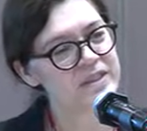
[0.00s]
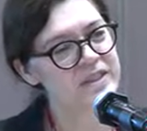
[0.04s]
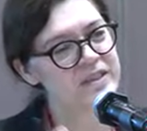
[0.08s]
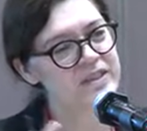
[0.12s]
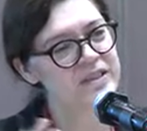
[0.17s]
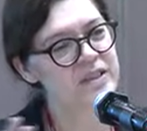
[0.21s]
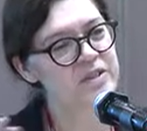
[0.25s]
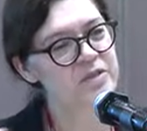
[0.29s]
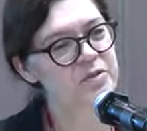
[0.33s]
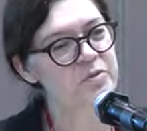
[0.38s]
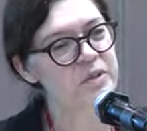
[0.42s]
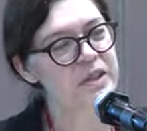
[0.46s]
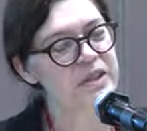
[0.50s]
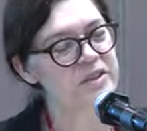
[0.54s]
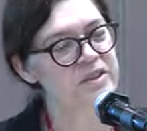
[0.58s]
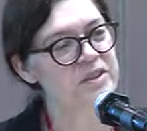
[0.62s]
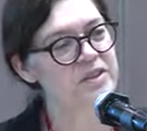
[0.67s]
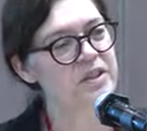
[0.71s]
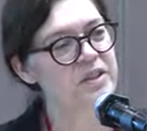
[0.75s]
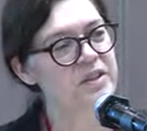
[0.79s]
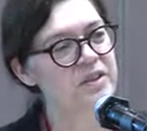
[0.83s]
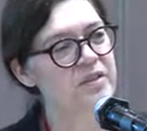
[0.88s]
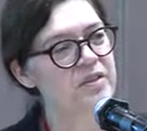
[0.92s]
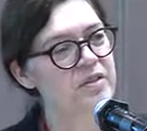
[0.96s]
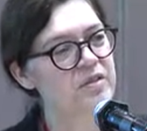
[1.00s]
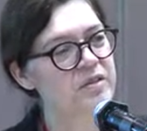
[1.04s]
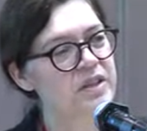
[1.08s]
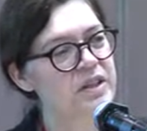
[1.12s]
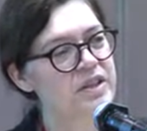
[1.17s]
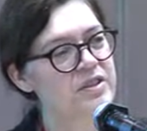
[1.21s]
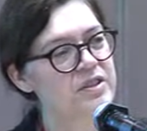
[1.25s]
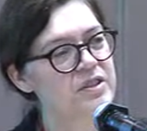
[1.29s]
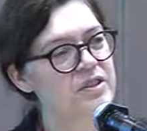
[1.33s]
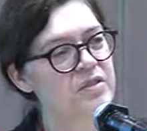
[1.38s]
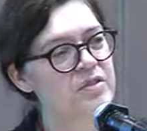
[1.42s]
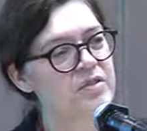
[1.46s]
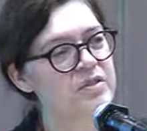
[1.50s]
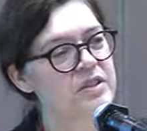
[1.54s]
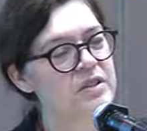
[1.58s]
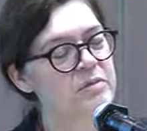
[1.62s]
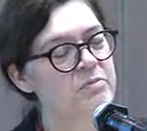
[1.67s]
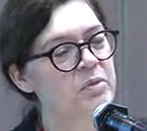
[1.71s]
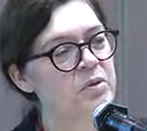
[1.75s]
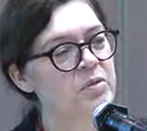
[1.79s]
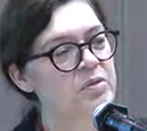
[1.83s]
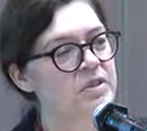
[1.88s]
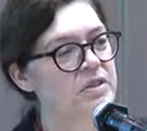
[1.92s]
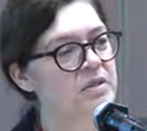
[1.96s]
the situation here already shows
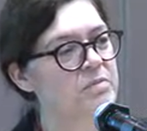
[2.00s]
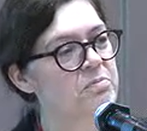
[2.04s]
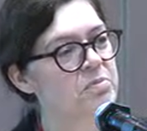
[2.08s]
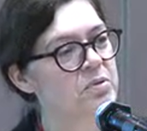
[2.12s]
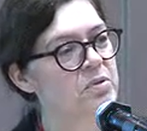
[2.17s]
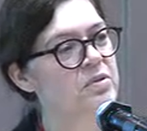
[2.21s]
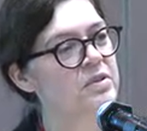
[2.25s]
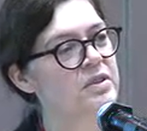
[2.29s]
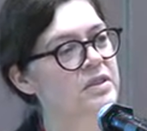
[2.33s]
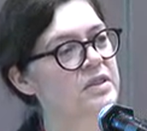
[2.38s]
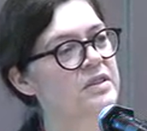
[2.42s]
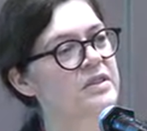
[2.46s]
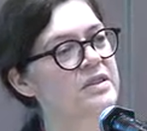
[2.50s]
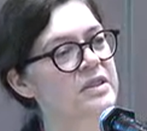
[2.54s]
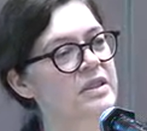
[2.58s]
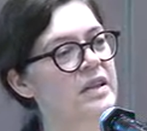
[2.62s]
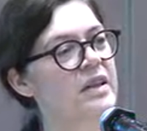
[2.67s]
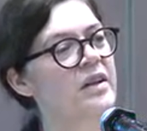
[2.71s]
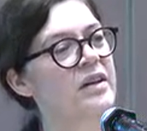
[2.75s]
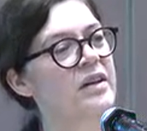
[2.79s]
the most important